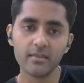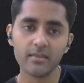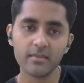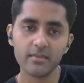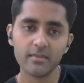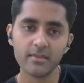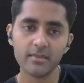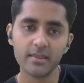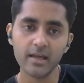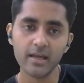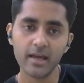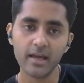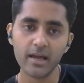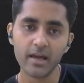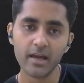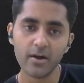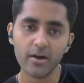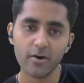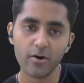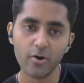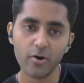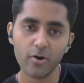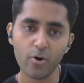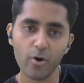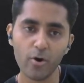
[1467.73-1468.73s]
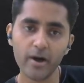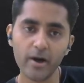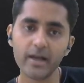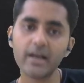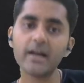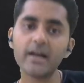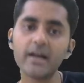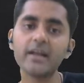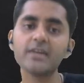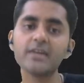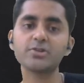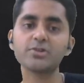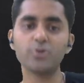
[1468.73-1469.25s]
the
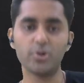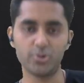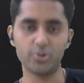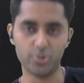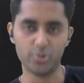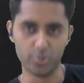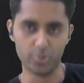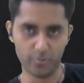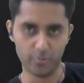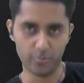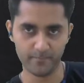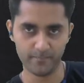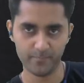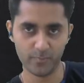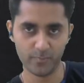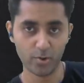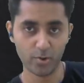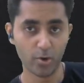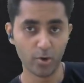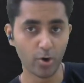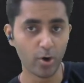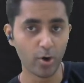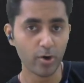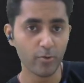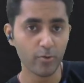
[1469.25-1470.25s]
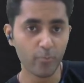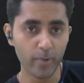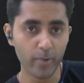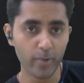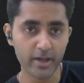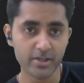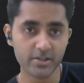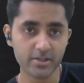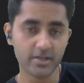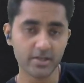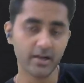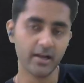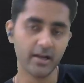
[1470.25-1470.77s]
quantities also on
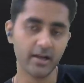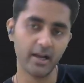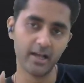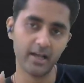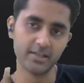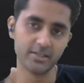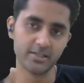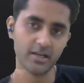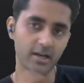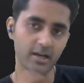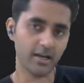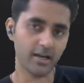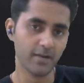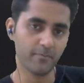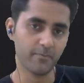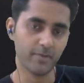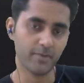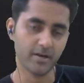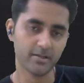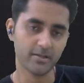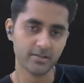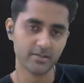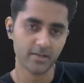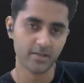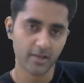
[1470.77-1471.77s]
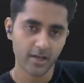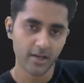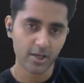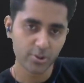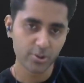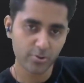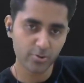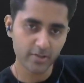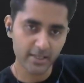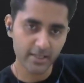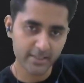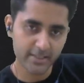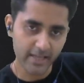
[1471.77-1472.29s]
which density depends.
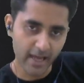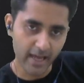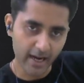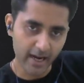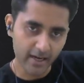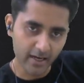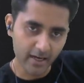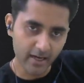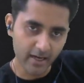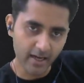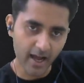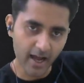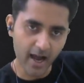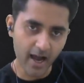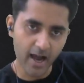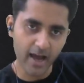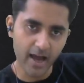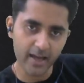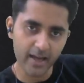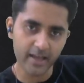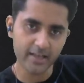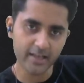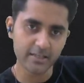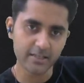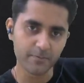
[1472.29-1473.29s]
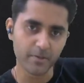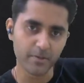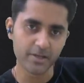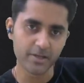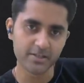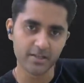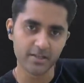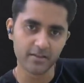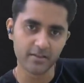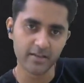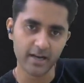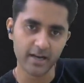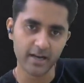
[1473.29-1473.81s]
So this entire
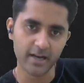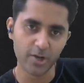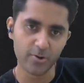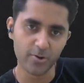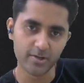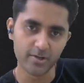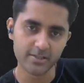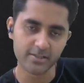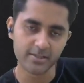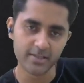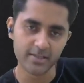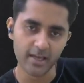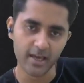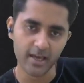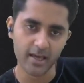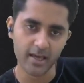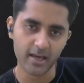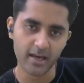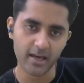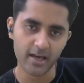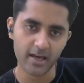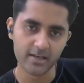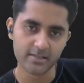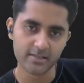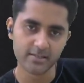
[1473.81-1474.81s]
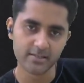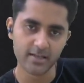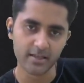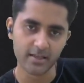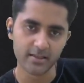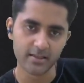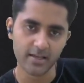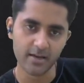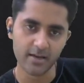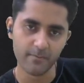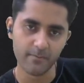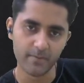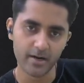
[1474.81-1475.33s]
expression that you are saying is
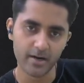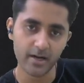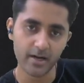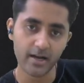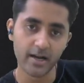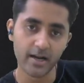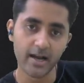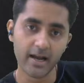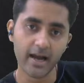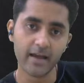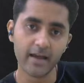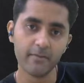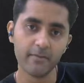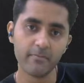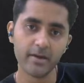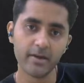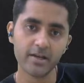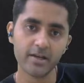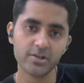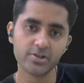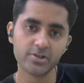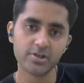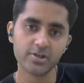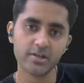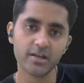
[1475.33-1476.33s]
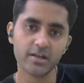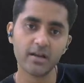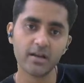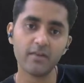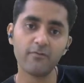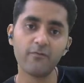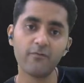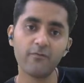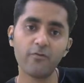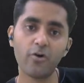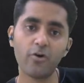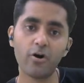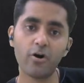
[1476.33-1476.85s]
nothing but dimensional
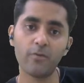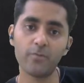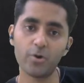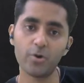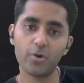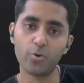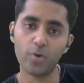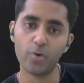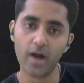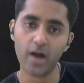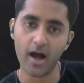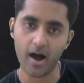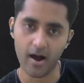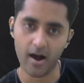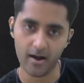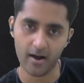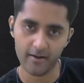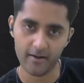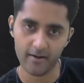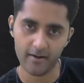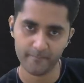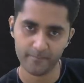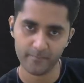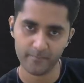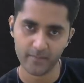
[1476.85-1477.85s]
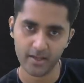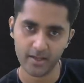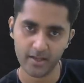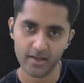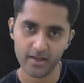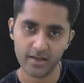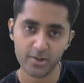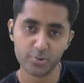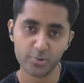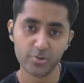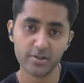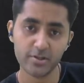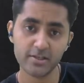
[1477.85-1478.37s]
formula.
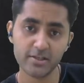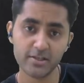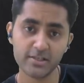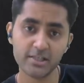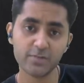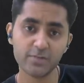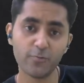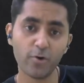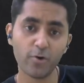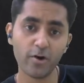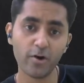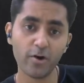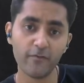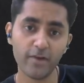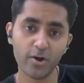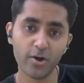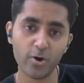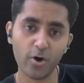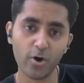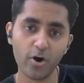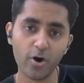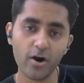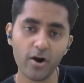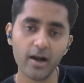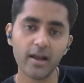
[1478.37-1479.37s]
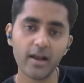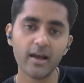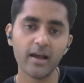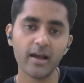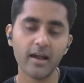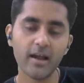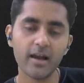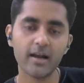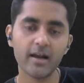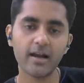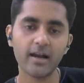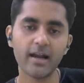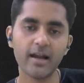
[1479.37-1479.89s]
This is what we call
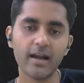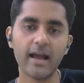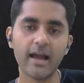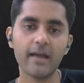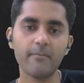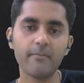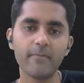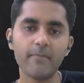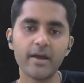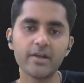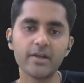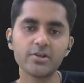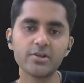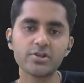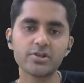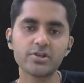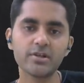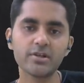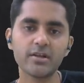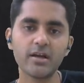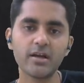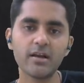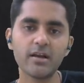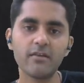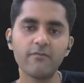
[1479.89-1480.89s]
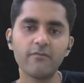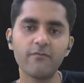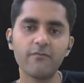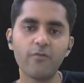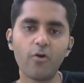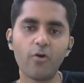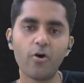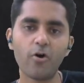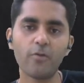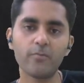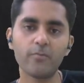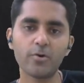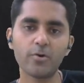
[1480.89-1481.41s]
dimensional
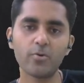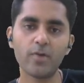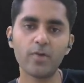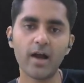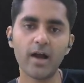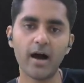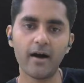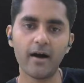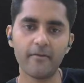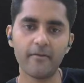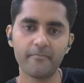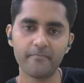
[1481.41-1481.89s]
formula.